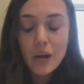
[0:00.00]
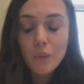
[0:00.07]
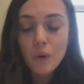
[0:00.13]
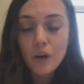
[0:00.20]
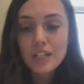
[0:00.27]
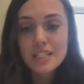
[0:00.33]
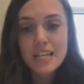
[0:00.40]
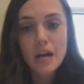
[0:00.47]

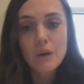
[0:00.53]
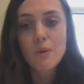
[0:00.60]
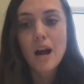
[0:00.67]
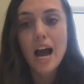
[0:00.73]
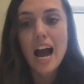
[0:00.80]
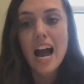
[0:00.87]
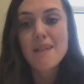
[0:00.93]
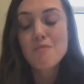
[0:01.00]
words that
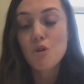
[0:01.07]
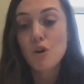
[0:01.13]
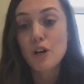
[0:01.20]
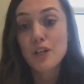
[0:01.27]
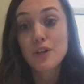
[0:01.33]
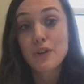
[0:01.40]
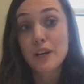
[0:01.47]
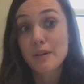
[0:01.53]
rhyme, or
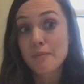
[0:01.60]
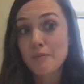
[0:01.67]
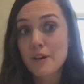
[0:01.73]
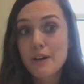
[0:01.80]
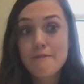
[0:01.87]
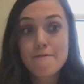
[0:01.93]
you can